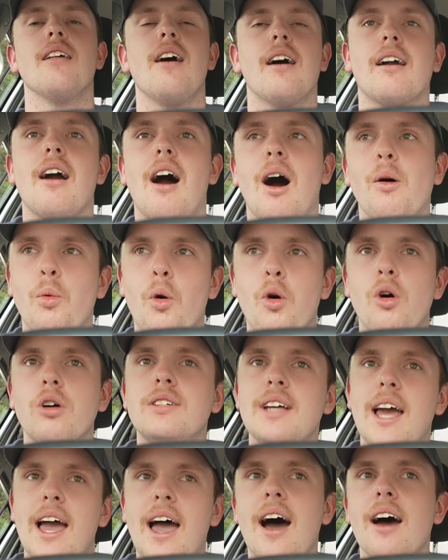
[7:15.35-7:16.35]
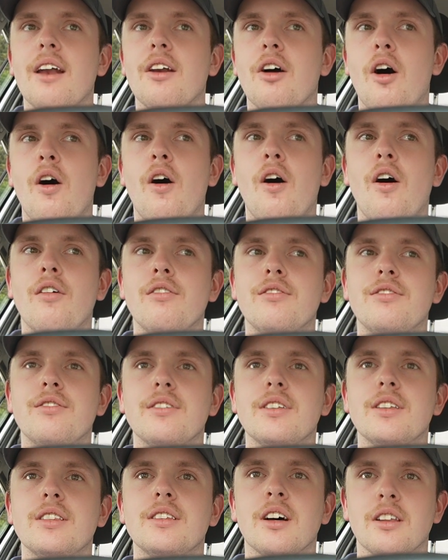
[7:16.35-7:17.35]
Like, I walked out of
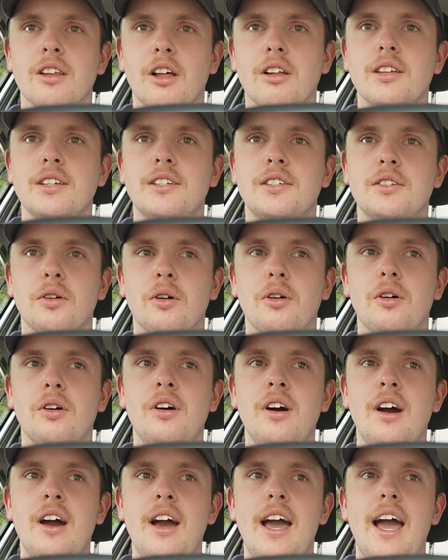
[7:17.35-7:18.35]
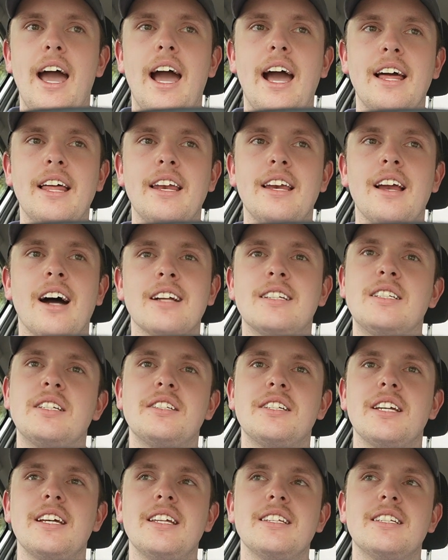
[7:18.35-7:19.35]
the lolly store and I just
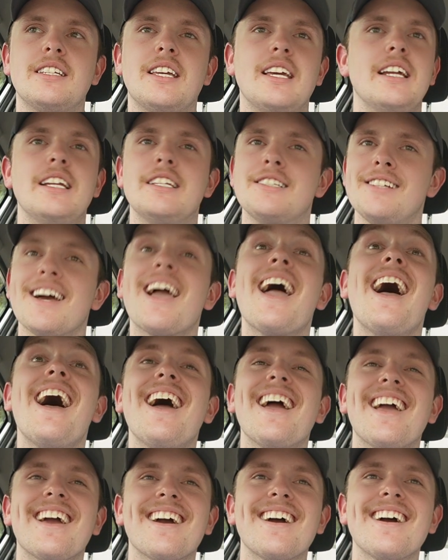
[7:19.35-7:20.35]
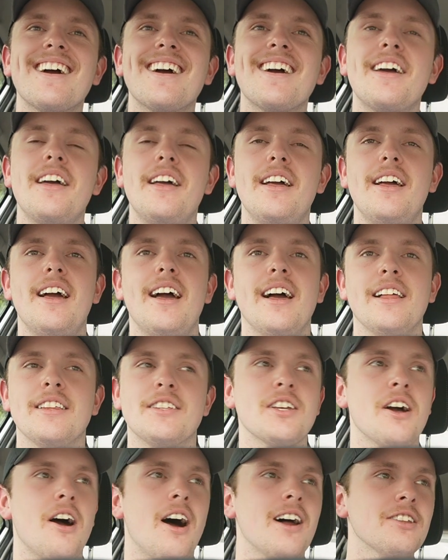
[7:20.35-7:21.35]
see this kid, he's like, hey. And
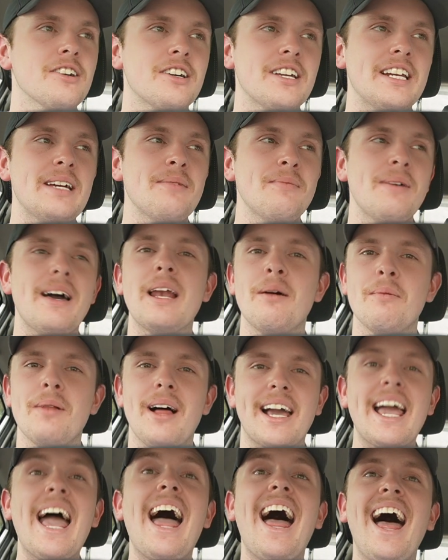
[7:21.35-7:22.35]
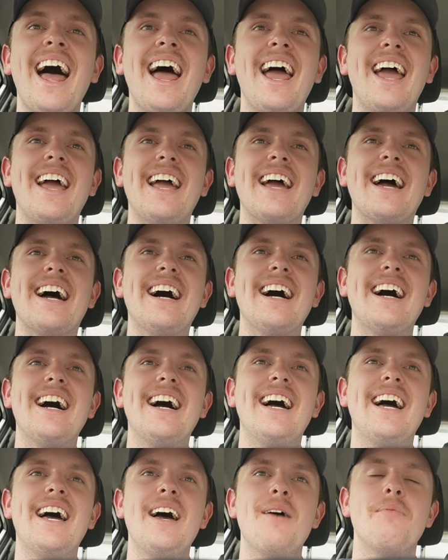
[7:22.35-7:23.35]
so I look at him and I'm like, hey.
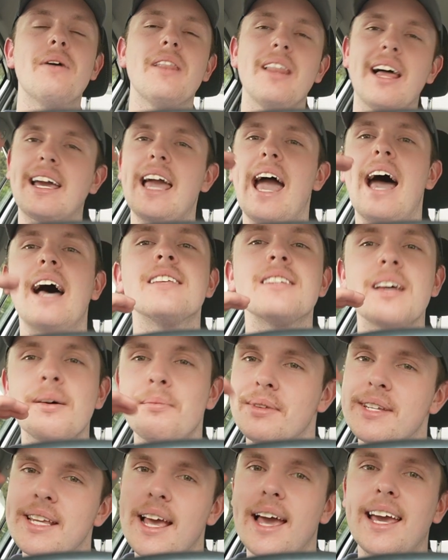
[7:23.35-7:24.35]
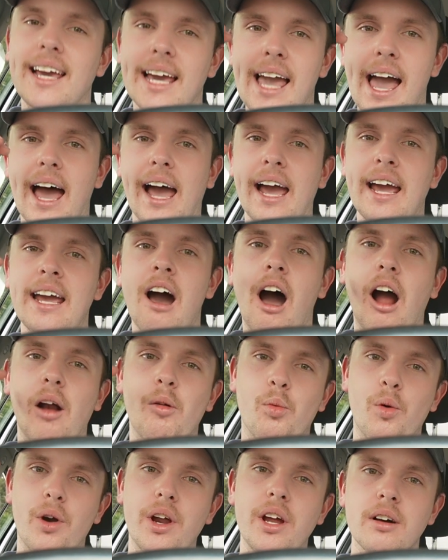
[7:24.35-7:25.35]
But like, as I'm saying, hey, I
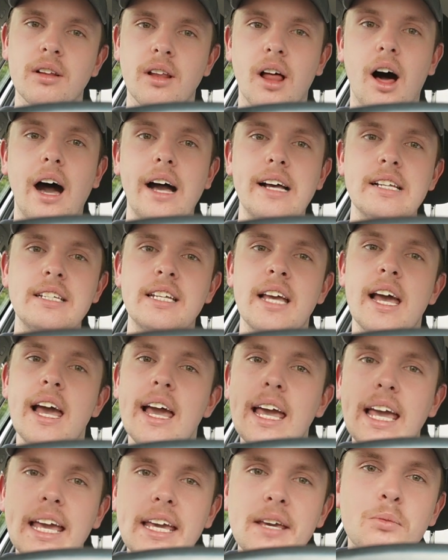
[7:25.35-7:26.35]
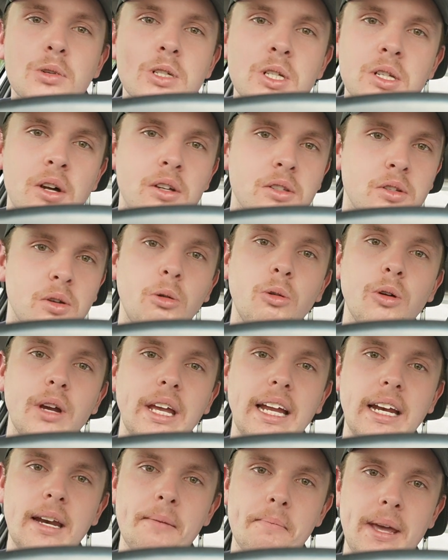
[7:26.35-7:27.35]
realize he was not
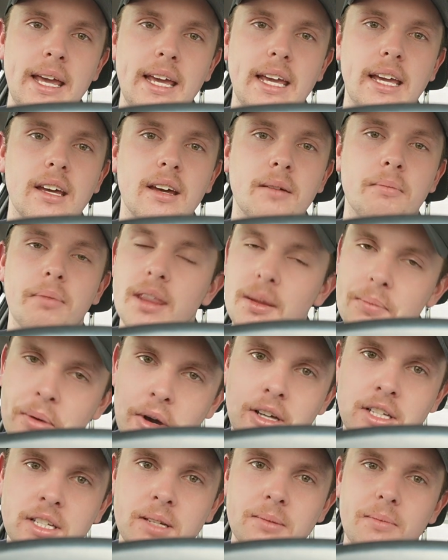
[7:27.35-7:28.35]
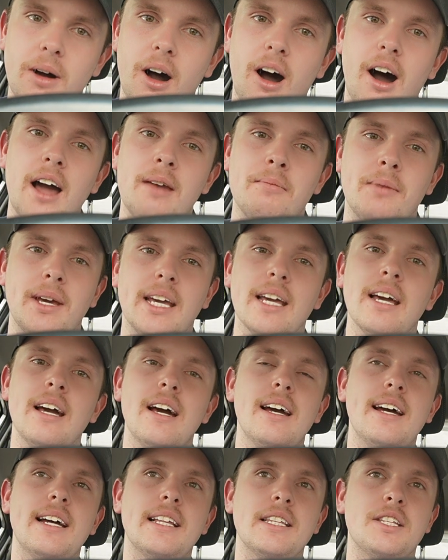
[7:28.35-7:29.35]
talking to me, but the person behind me,
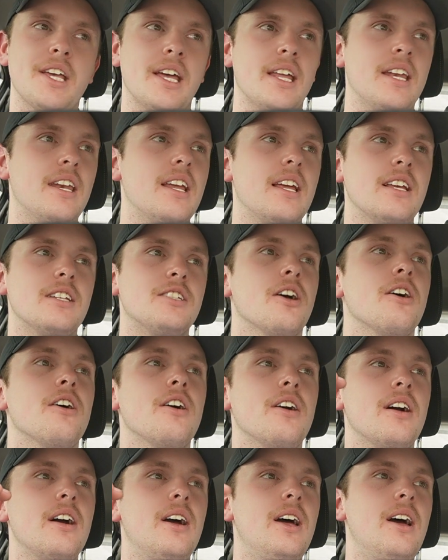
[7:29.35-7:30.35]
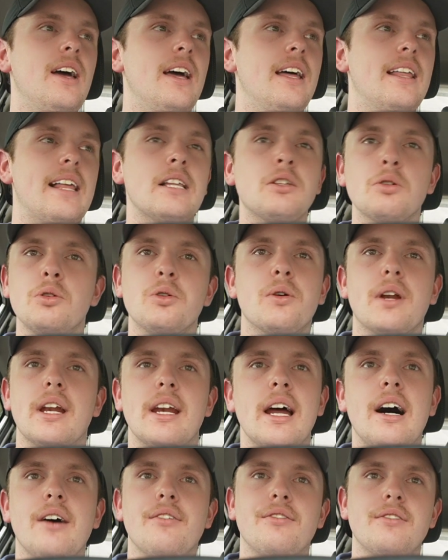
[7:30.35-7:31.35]
and said, so that's awkward
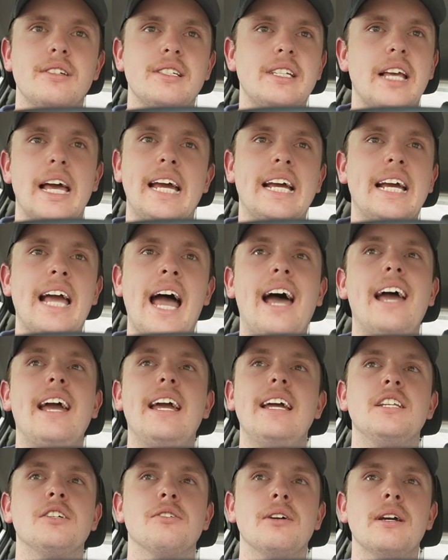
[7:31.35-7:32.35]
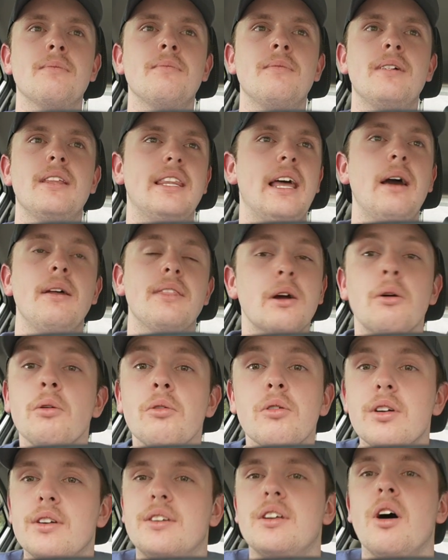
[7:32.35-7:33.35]
enough, saying hey to him. There
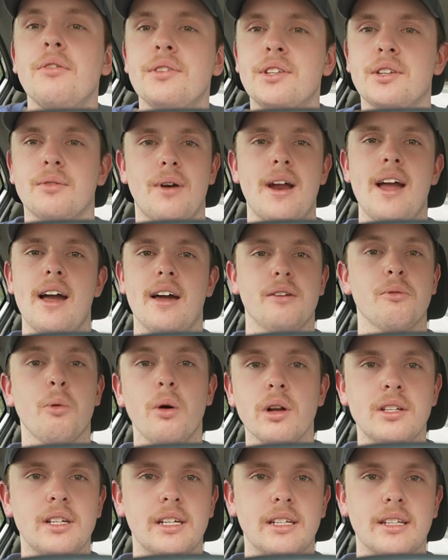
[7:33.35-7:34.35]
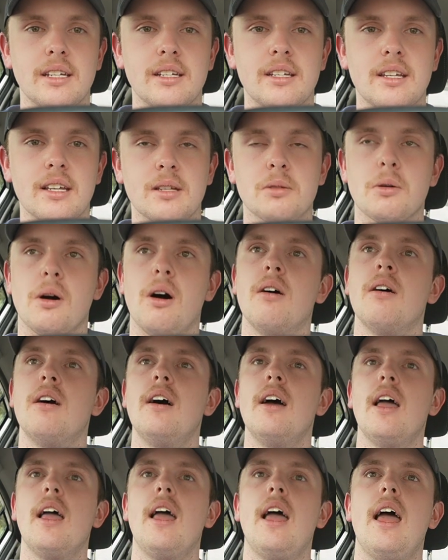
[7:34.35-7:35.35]
are adults around watching this as well.
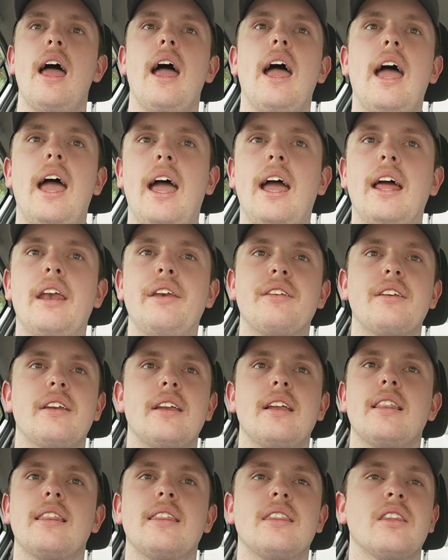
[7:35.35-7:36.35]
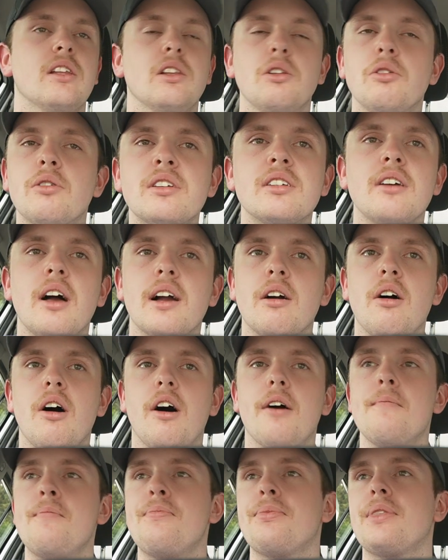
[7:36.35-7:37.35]
And the looks I
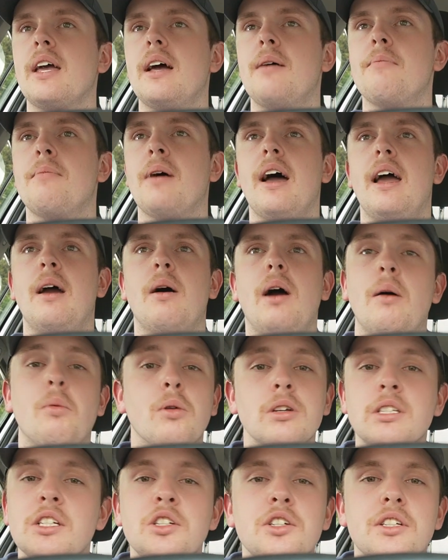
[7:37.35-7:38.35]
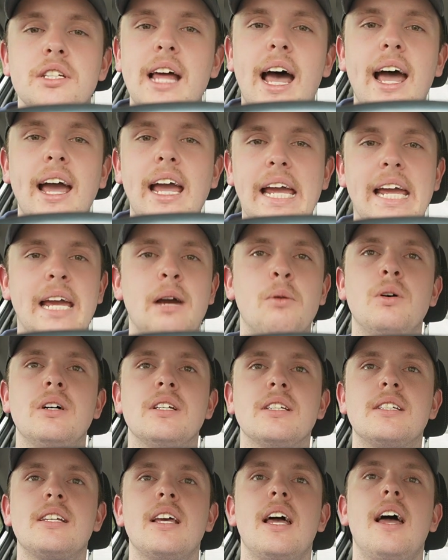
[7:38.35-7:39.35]
got, but it wasn't just hey, it
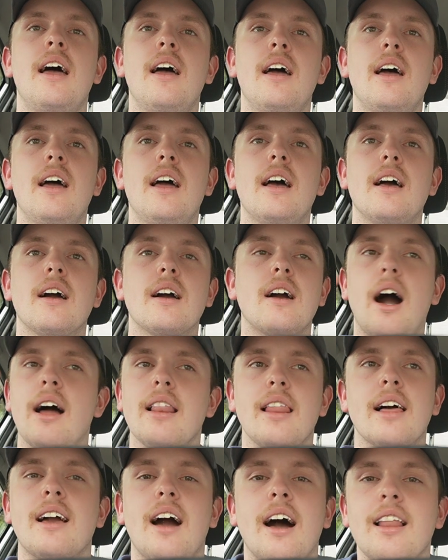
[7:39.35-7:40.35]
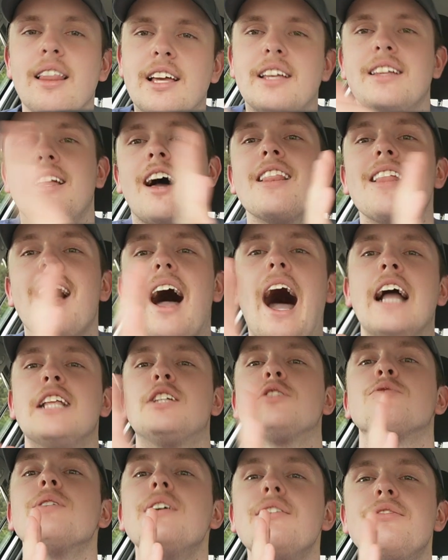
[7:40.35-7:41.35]
was, I
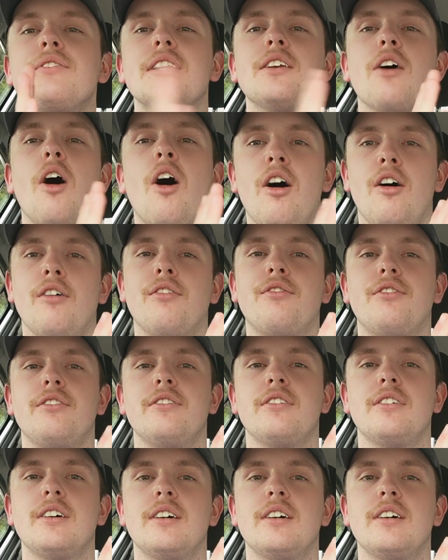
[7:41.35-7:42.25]
drifted off